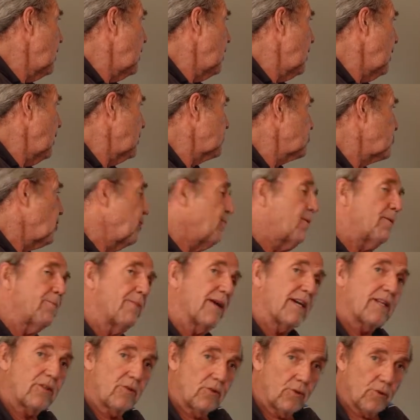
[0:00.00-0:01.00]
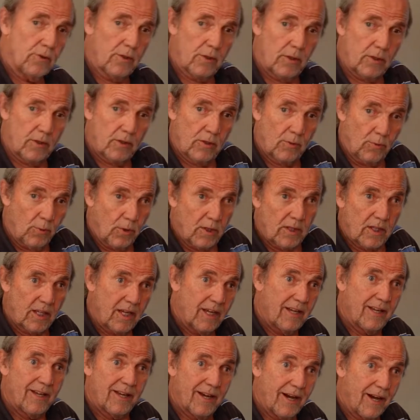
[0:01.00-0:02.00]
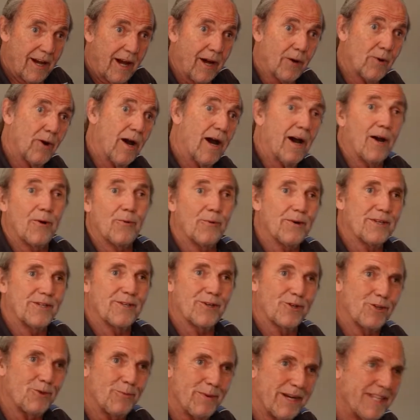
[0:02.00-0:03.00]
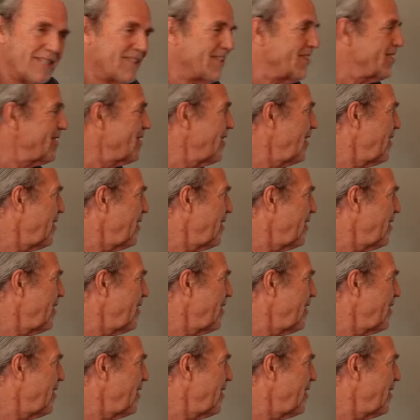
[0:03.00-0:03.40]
I'm coming back to how we document it.